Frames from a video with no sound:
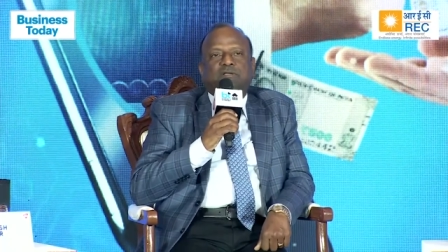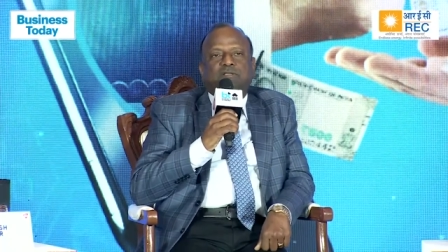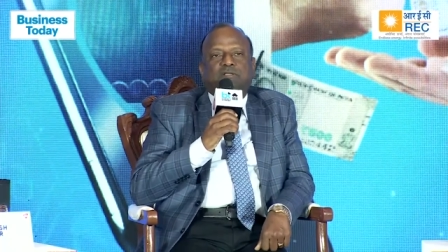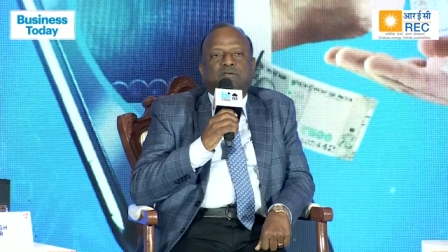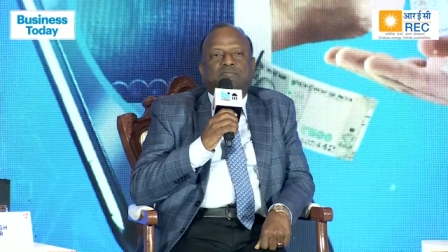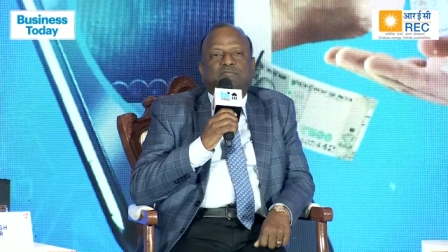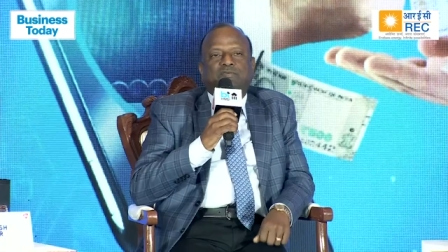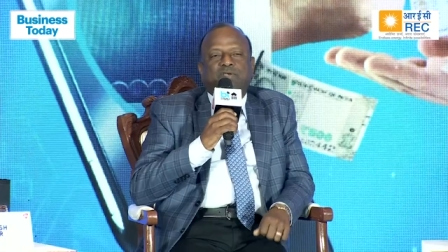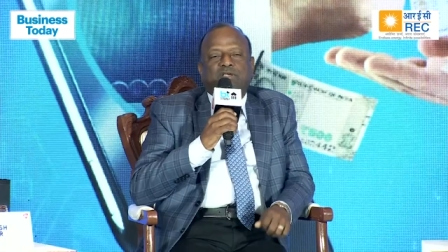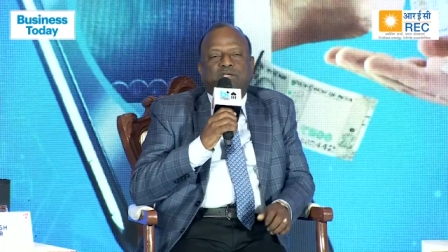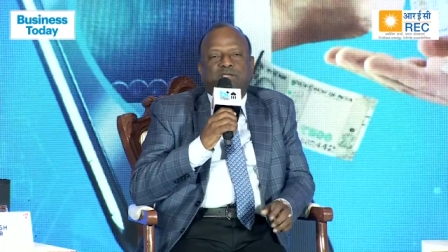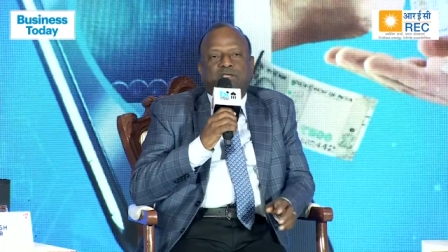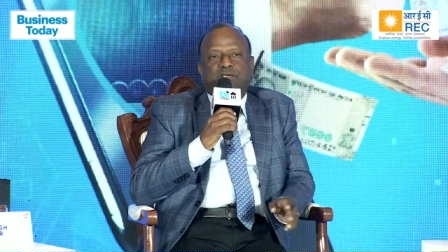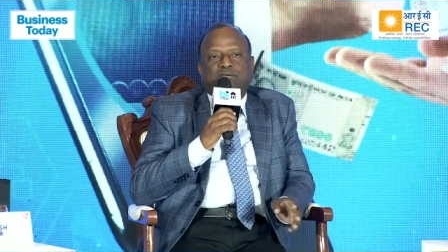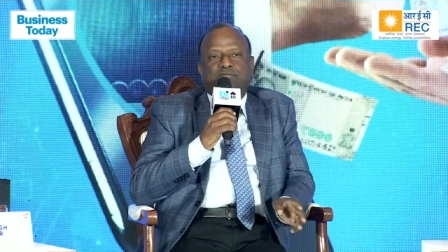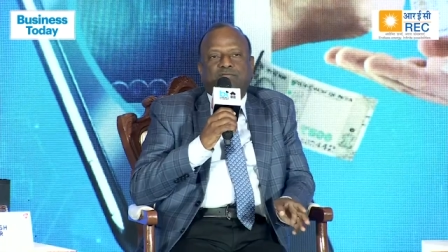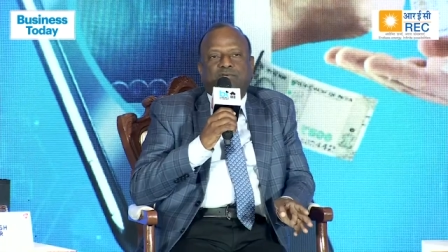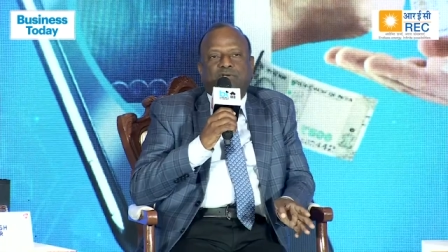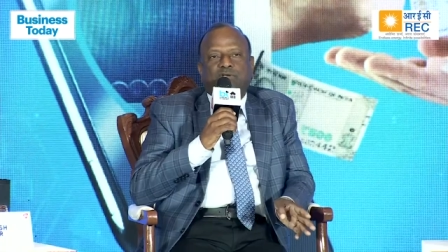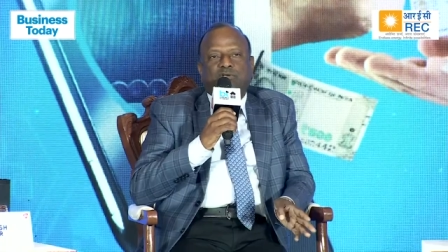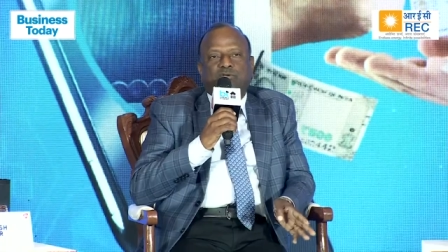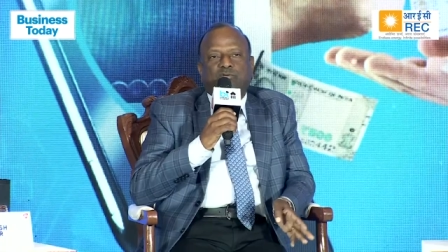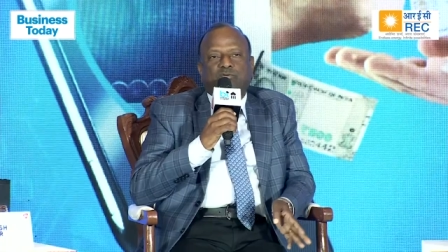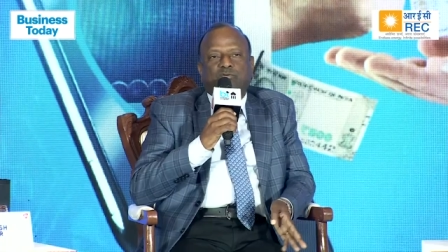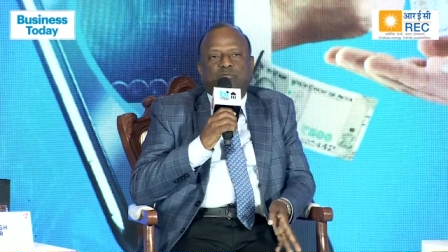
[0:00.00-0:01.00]
the fintech
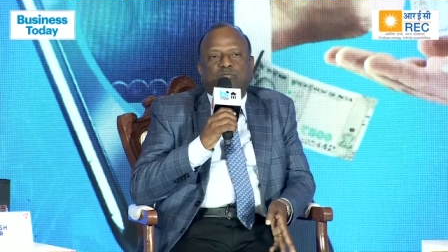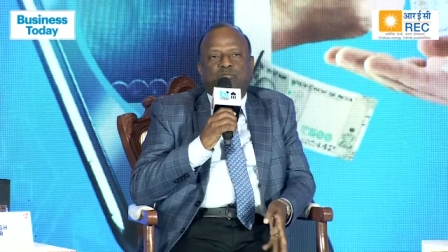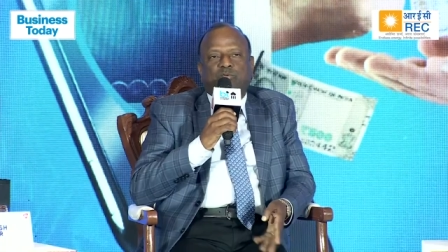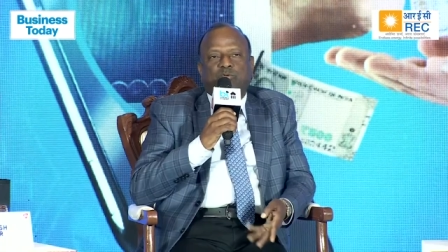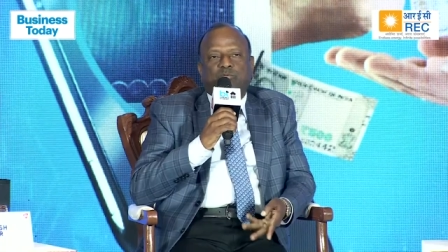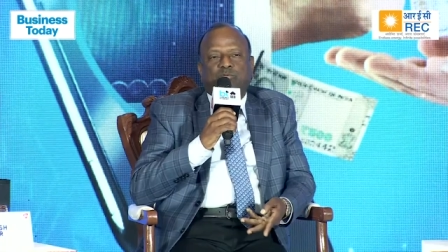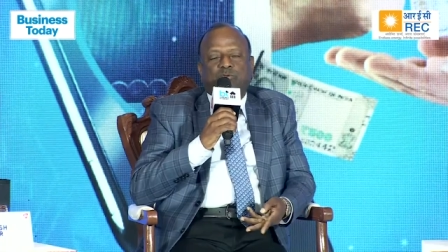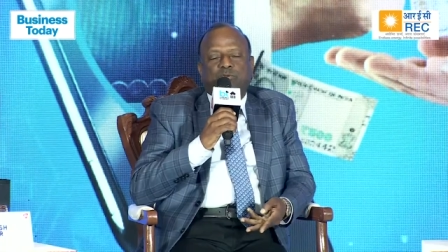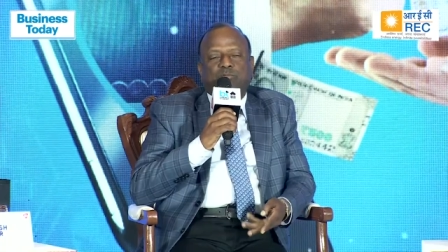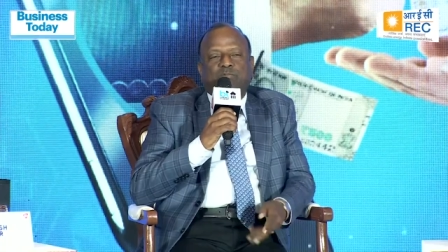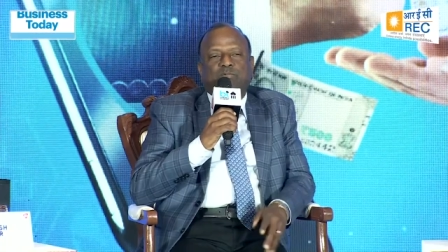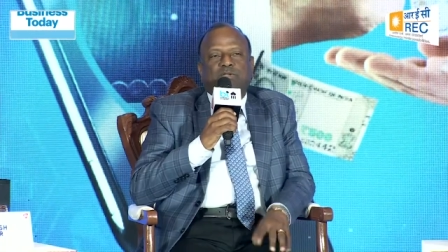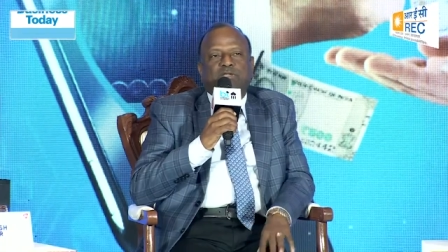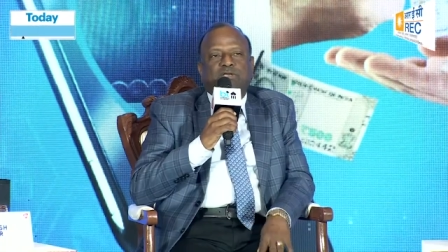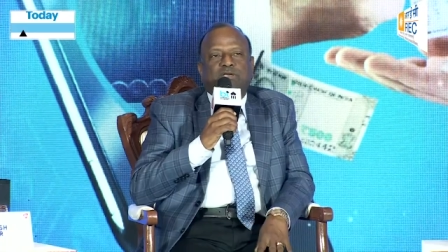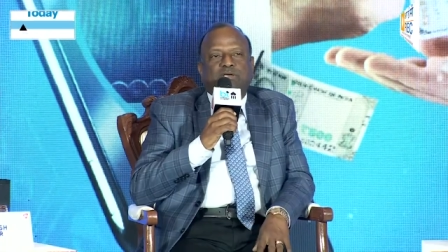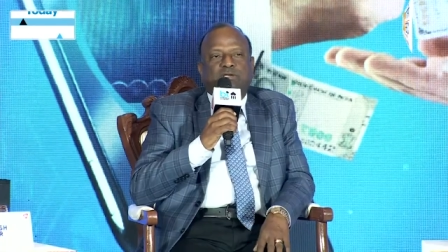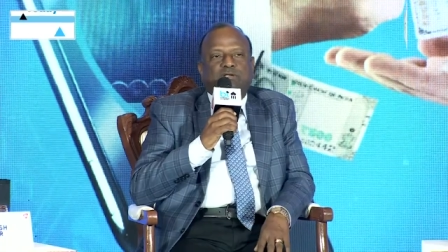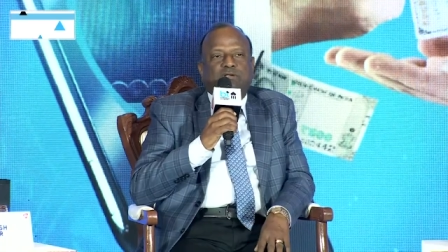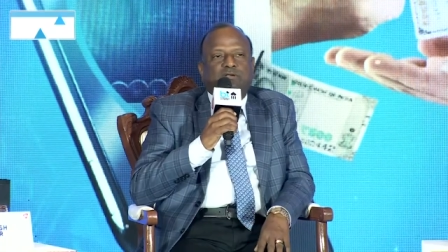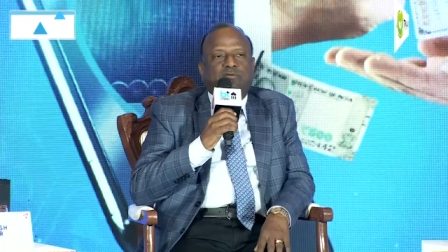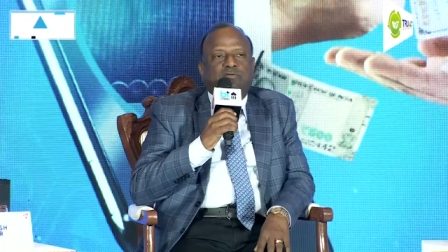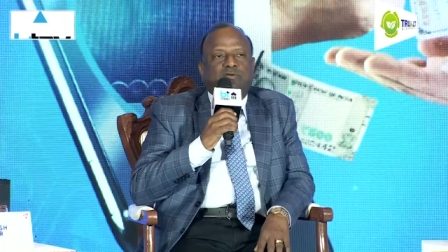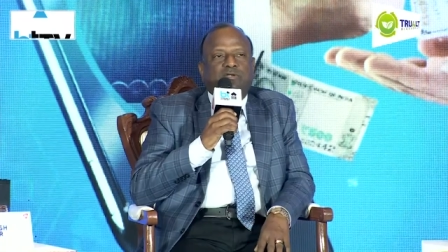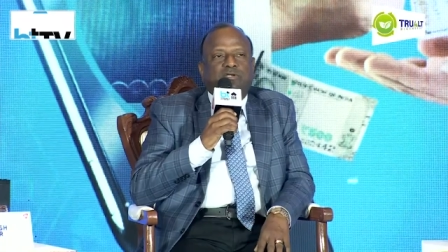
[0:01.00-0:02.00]
will do probably at